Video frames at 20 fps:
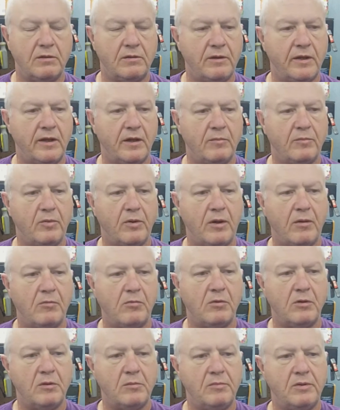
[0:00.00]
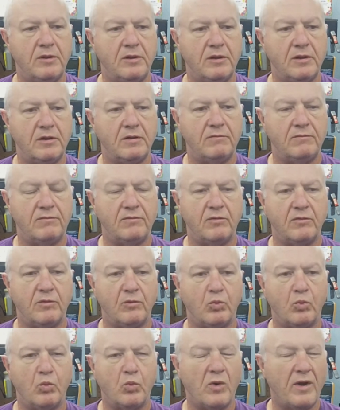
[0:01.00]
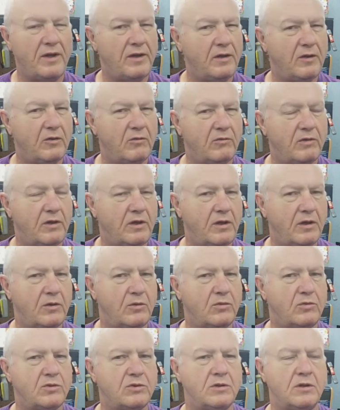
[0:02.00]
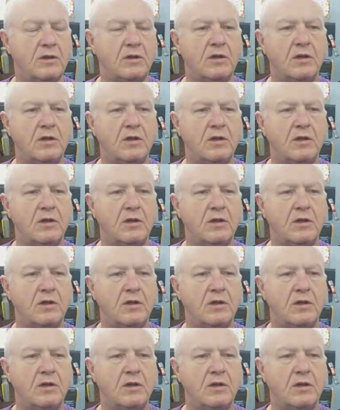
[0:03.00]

that'll probably be it for the radio videos.